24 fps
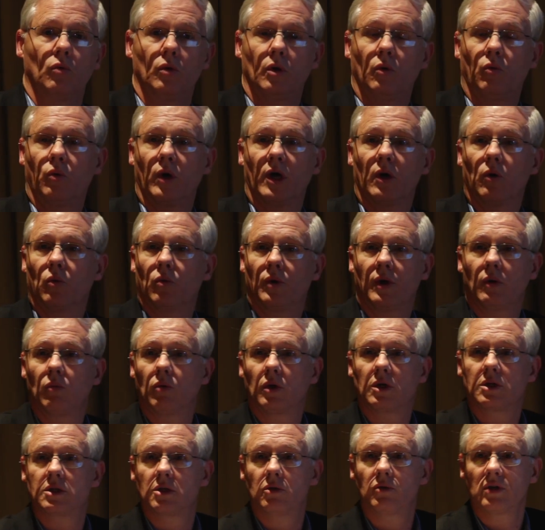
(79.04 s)
where we
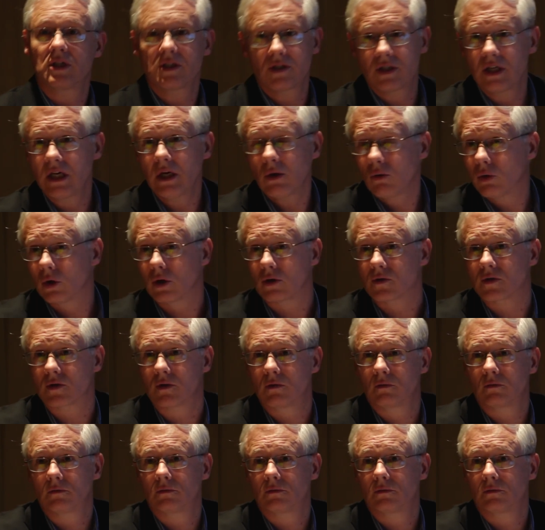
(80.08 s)
were doing sequels.